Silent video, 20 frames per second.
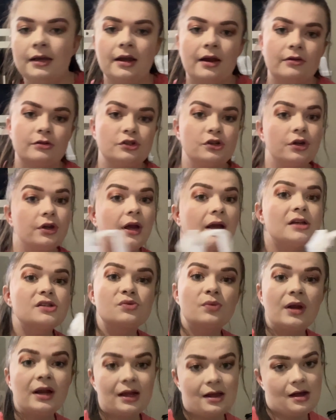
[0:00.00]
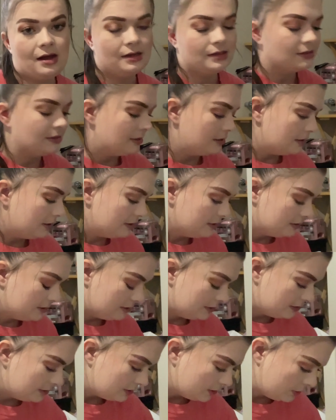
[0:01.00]
I'll show you guys what I got.
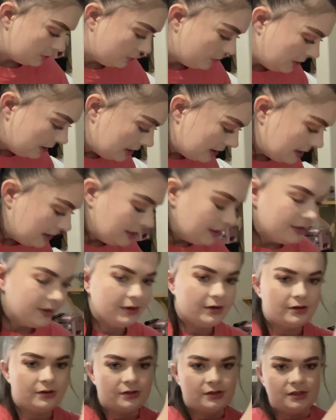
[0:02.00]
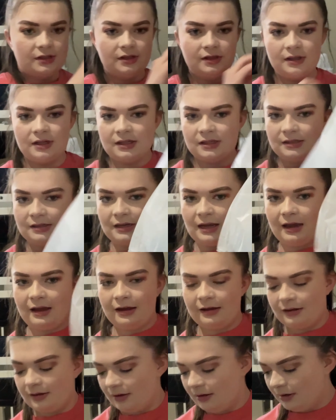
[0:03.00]
So this sack,
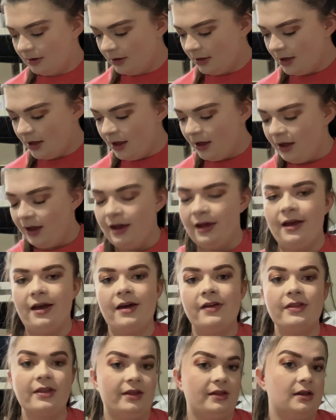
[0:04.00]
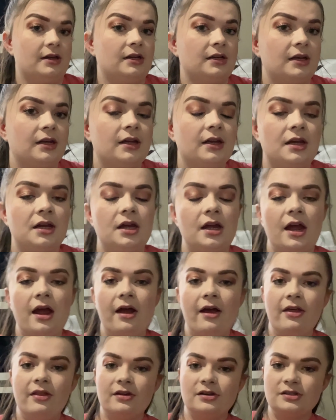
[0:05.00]
and then
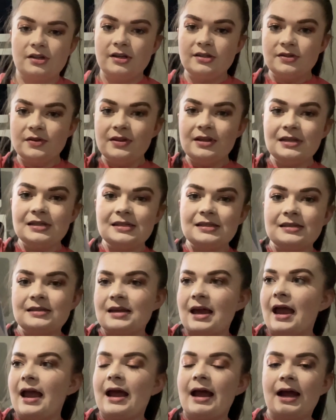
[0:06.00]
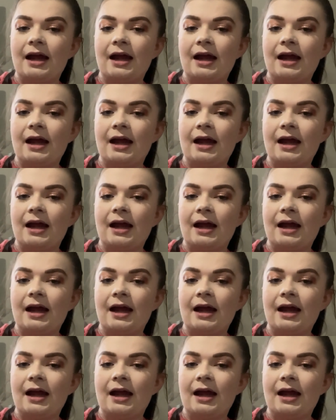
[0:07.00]
there's also this sack.